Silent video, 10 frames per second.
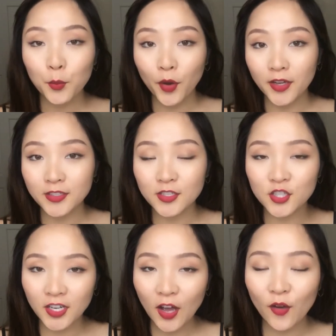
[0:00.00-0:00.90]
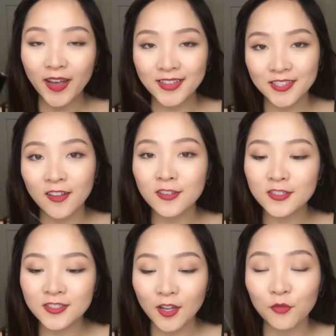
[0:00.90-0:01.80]
But Chanel has
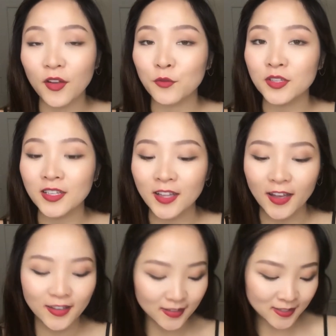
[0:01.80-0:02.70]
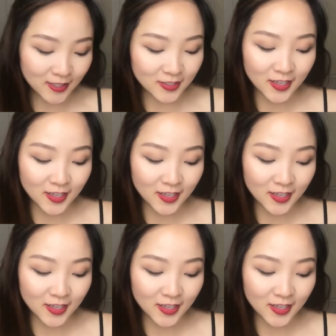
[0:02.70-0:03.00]
other stuff I really like, such